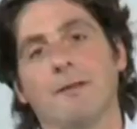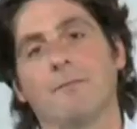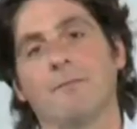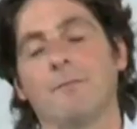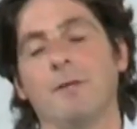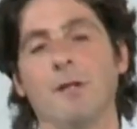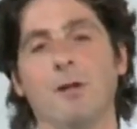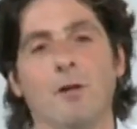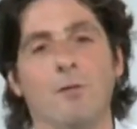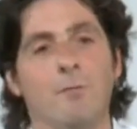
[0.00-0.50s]

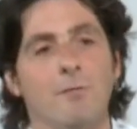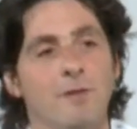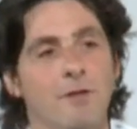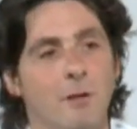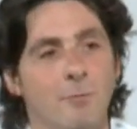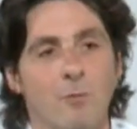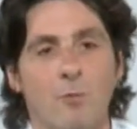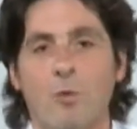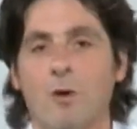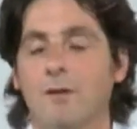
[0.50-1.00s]
You know,
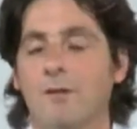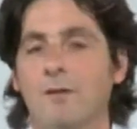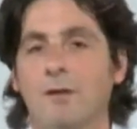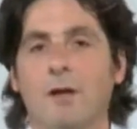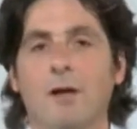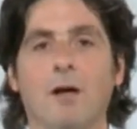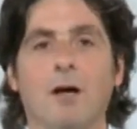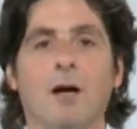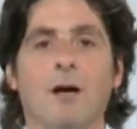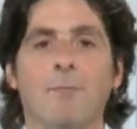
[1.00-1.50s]
number one.
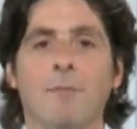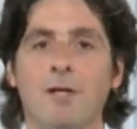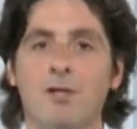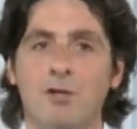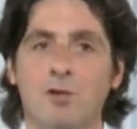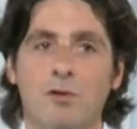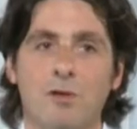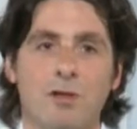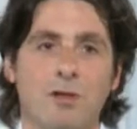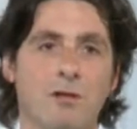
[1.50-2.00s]
Uh, make
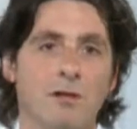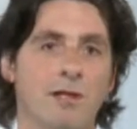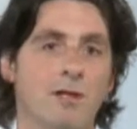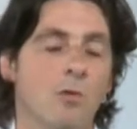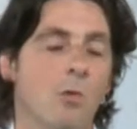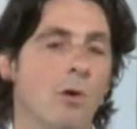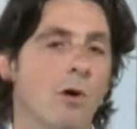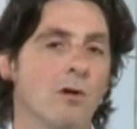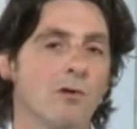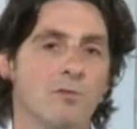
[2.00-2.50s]
sure you clean the
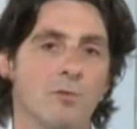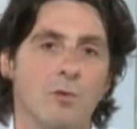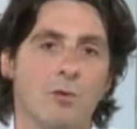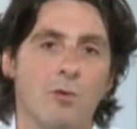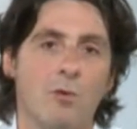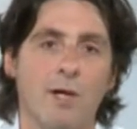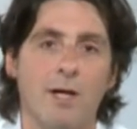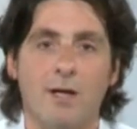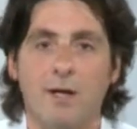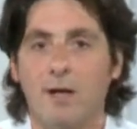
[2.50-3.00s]
walls real
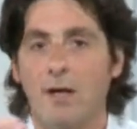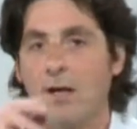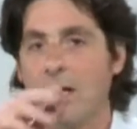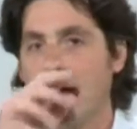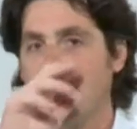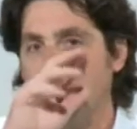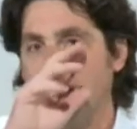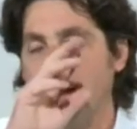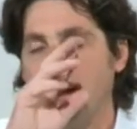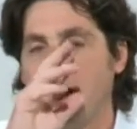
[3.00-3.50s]
quick,
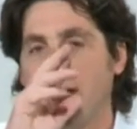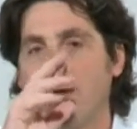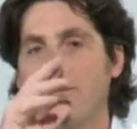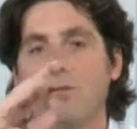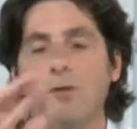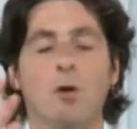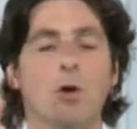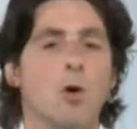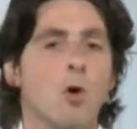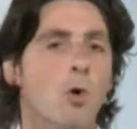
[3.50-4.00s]
that you have
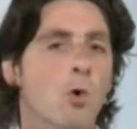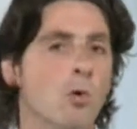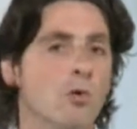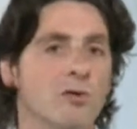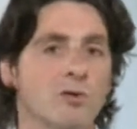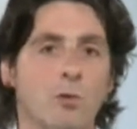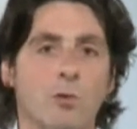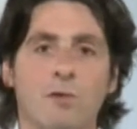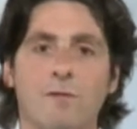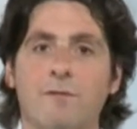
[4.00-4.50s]
no
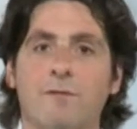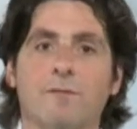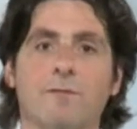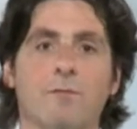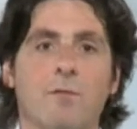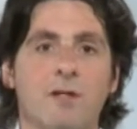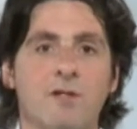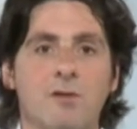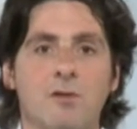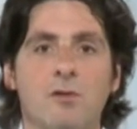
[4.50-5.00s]
sort of
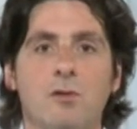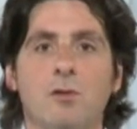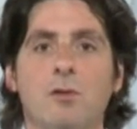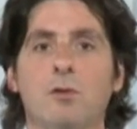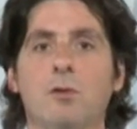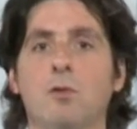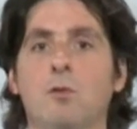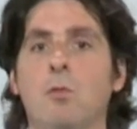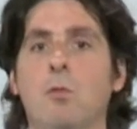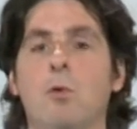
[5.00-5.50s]

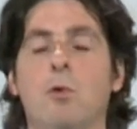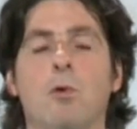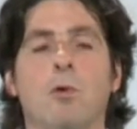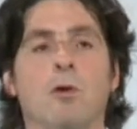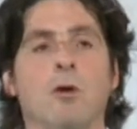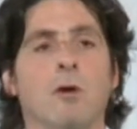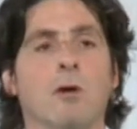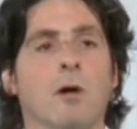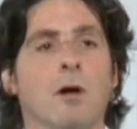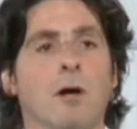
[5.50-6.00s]
residue
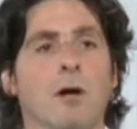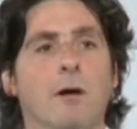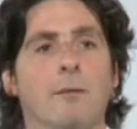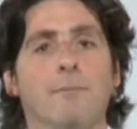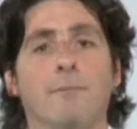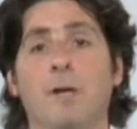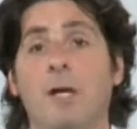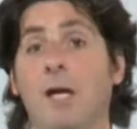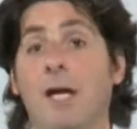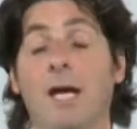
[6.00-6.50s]
or
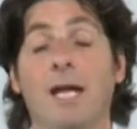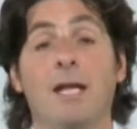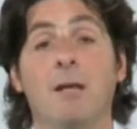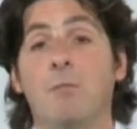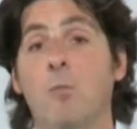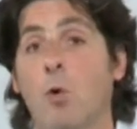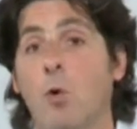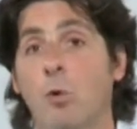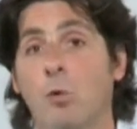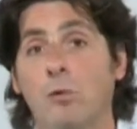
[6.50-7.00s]
um, any
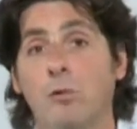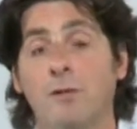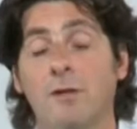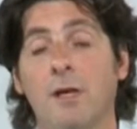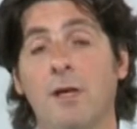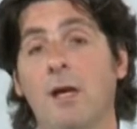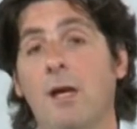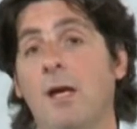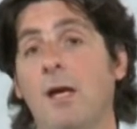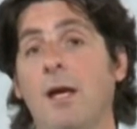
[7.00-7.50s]
mold,
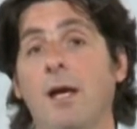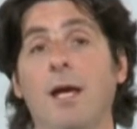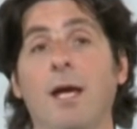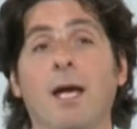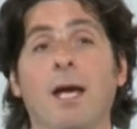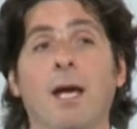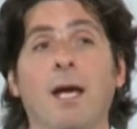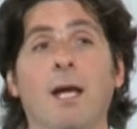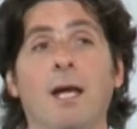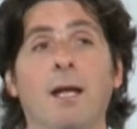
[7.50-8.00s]

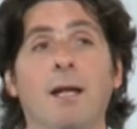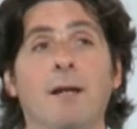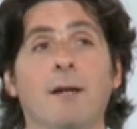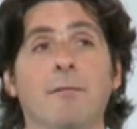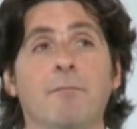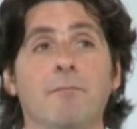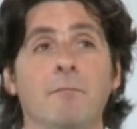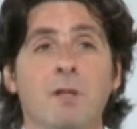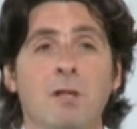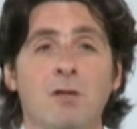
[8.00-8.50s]

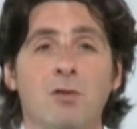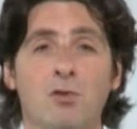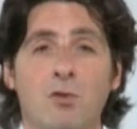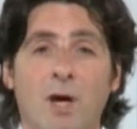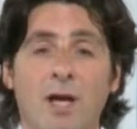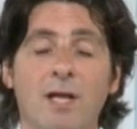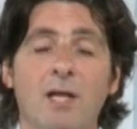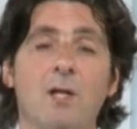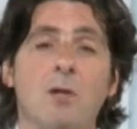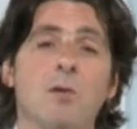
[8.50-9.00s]
and you
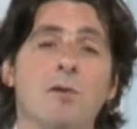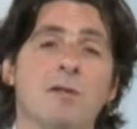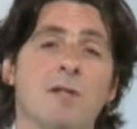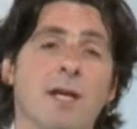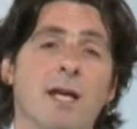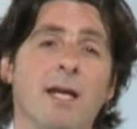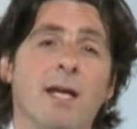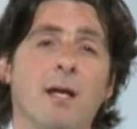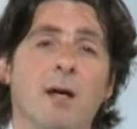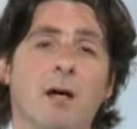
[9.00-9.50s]
try to use
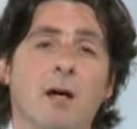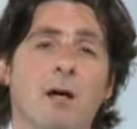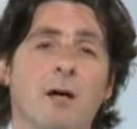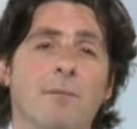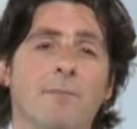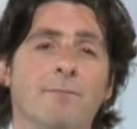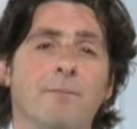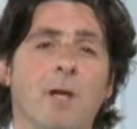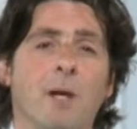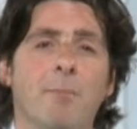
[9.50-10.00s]
a
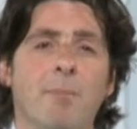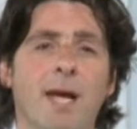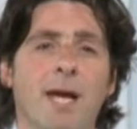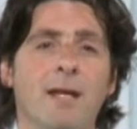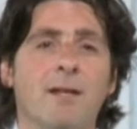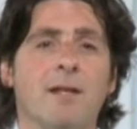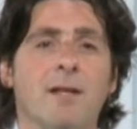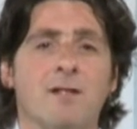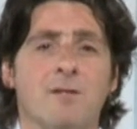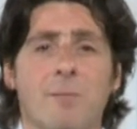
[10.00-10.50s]
um, a
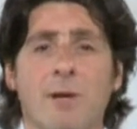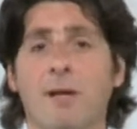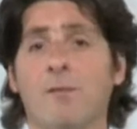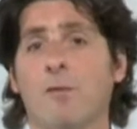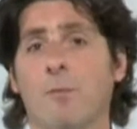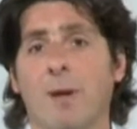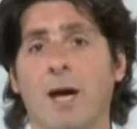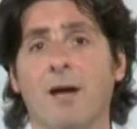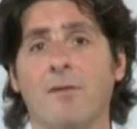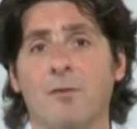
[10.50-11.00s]
paint that's made
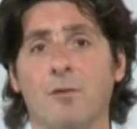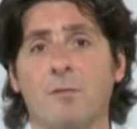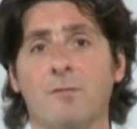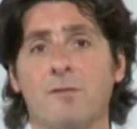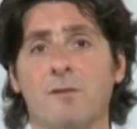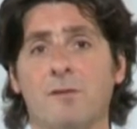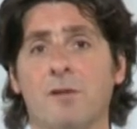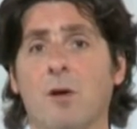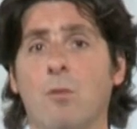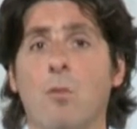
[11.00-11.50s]
for
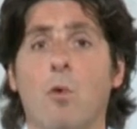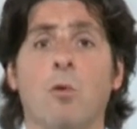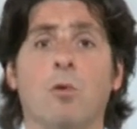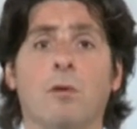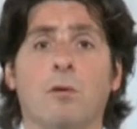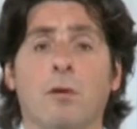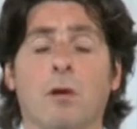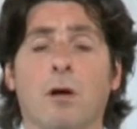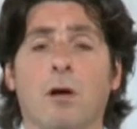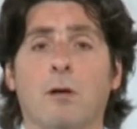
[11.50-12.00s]
bathrooms that mm-hmm.
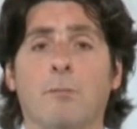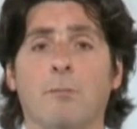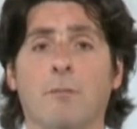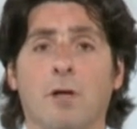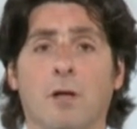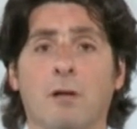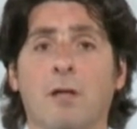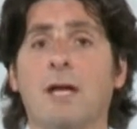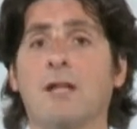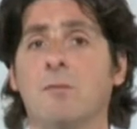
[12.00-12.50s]
won't um,
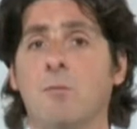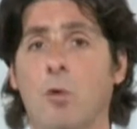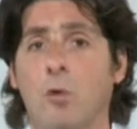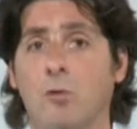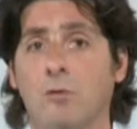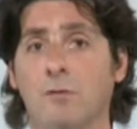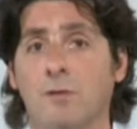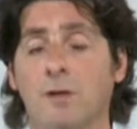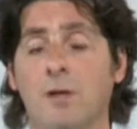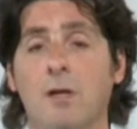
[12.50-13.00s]
collect
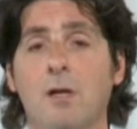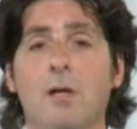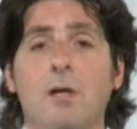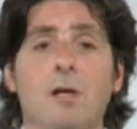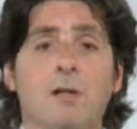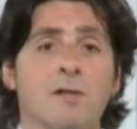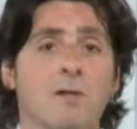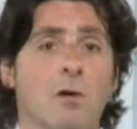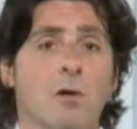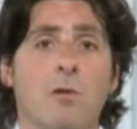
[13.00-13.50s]
mold.
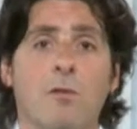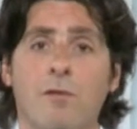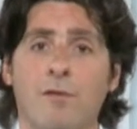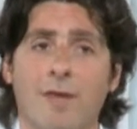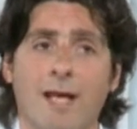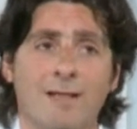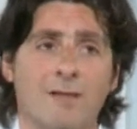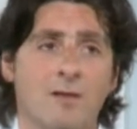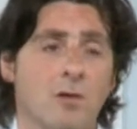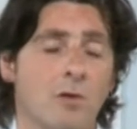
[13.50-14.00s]
So
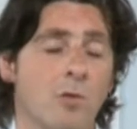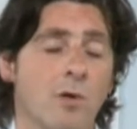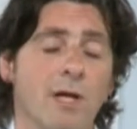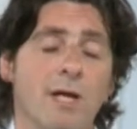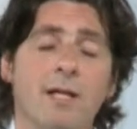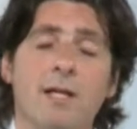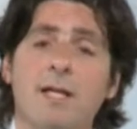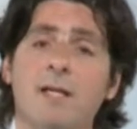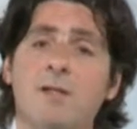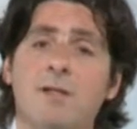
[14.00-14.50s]
that's quick
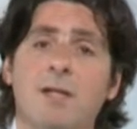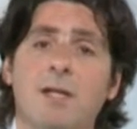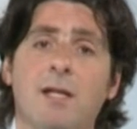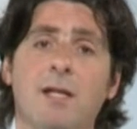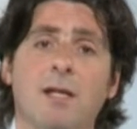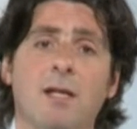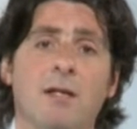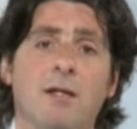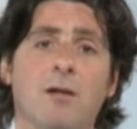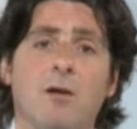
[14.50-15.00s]
and
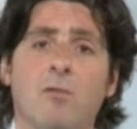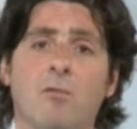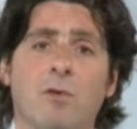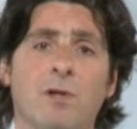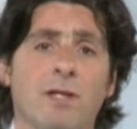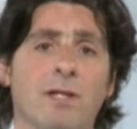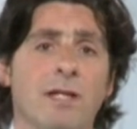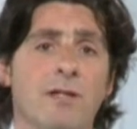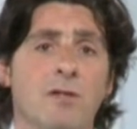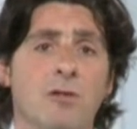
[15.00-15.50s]
easy. You don't
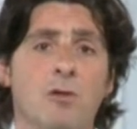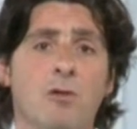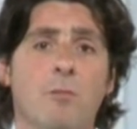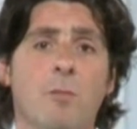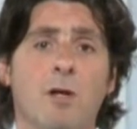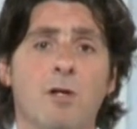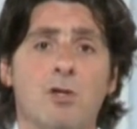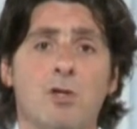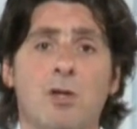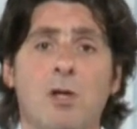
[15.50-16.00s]
really need to do
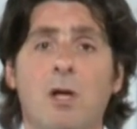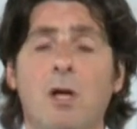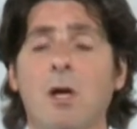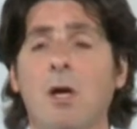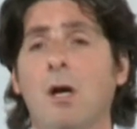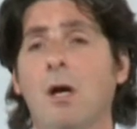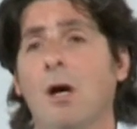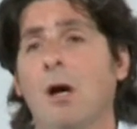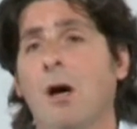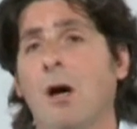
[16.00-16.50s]
much.
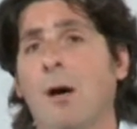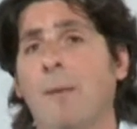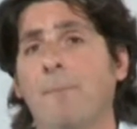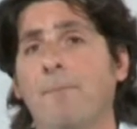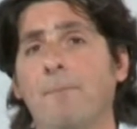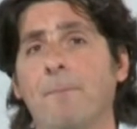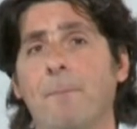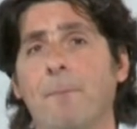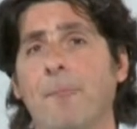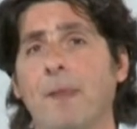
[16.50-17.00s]

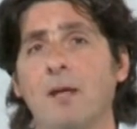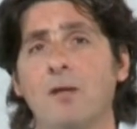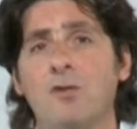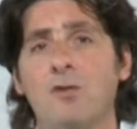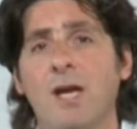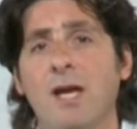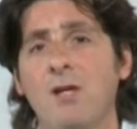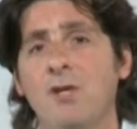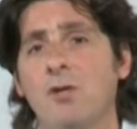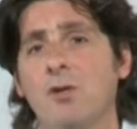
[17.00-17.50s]
Um,
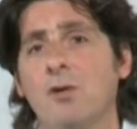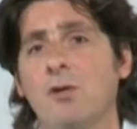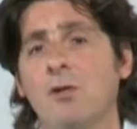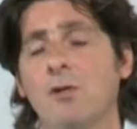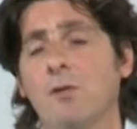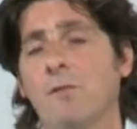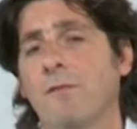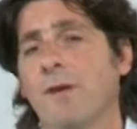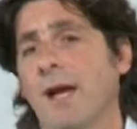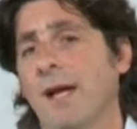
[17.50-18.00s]
Change your,
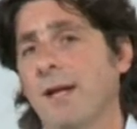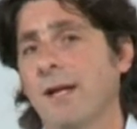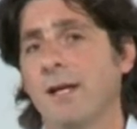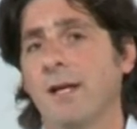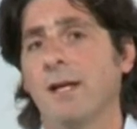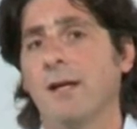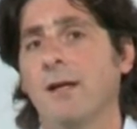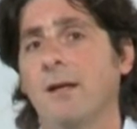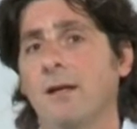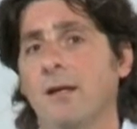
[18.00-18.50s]
your
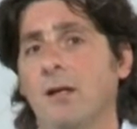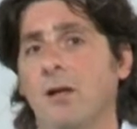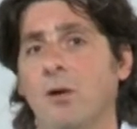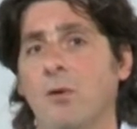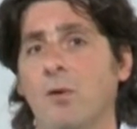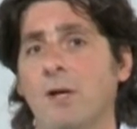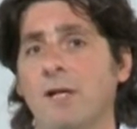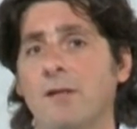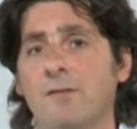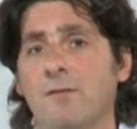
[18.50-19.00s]
vanity. You
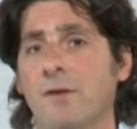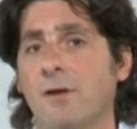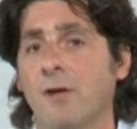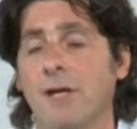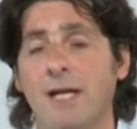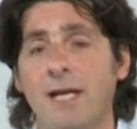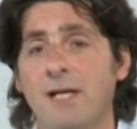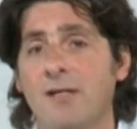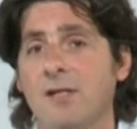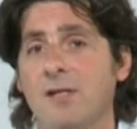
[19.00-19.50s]
know, it's
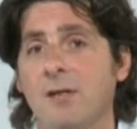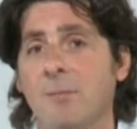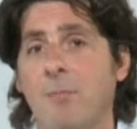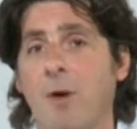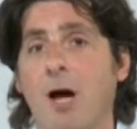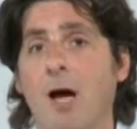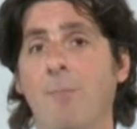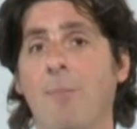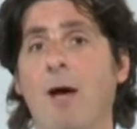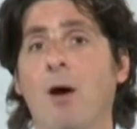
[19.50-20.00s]
very easy to
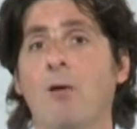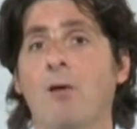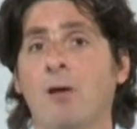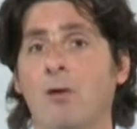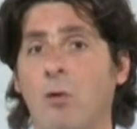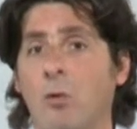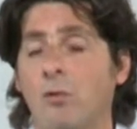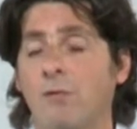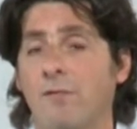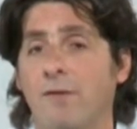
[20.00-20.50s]
pop out an
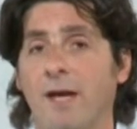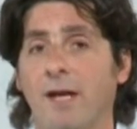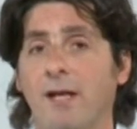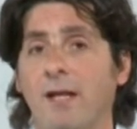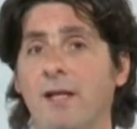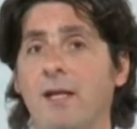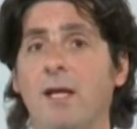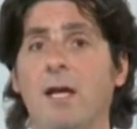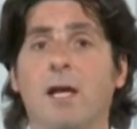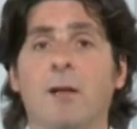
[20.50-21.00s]
old
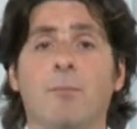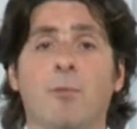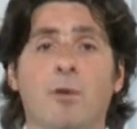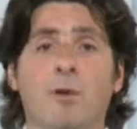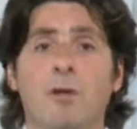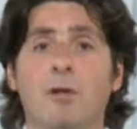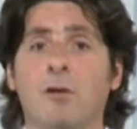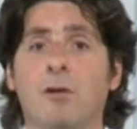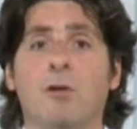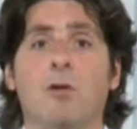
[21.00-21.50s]
vanity and
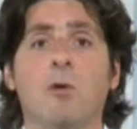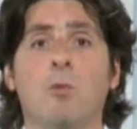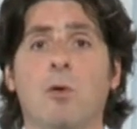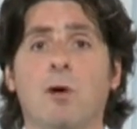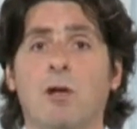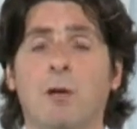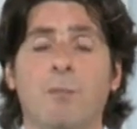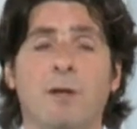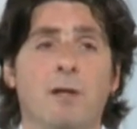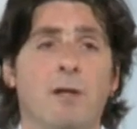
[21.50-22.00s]
put in a new
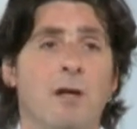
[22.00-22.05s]
one. I mean,